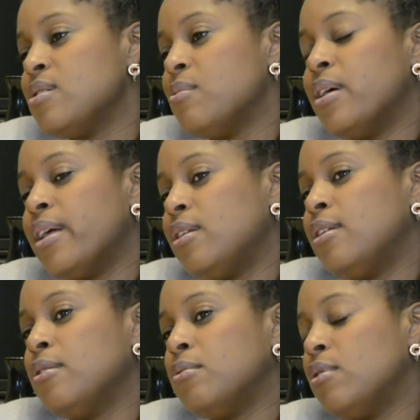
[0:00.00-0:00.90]
that were handed
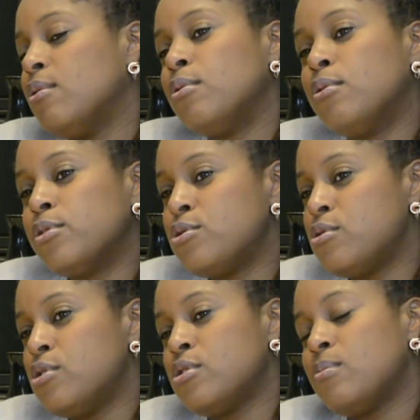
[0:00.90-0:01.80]
down in an oral
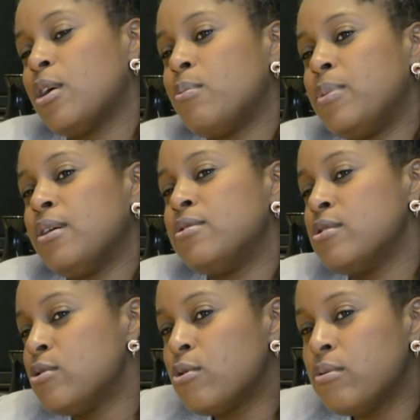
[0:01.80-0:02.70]
tradition by our parents.
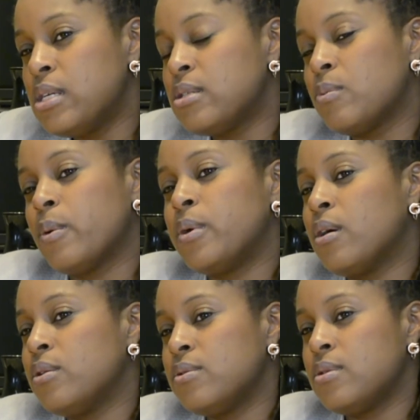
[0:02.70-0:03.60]
There's no reason why we
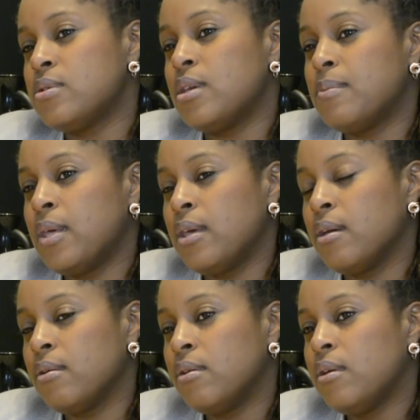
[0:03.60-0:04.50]
can't do the same here.
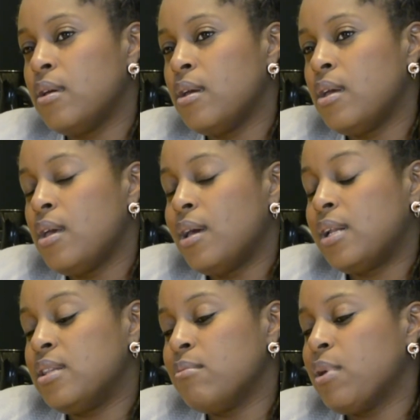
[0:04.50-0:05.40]
And
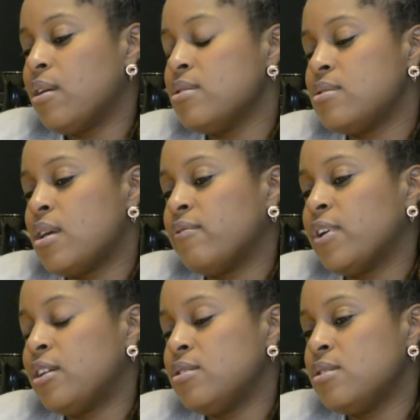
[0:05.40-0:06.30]
I think because I've
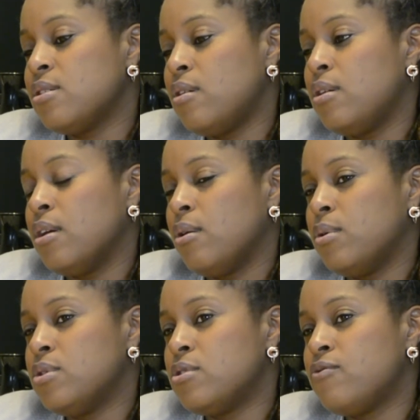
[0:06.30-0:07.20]
had a son now,
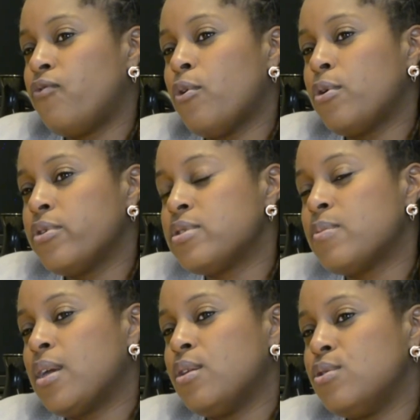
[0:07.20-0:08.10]
it's just focused
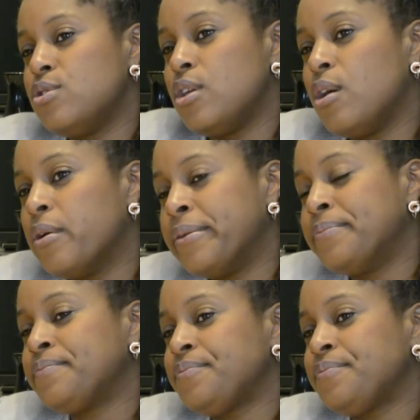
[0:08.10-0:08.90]
my energy on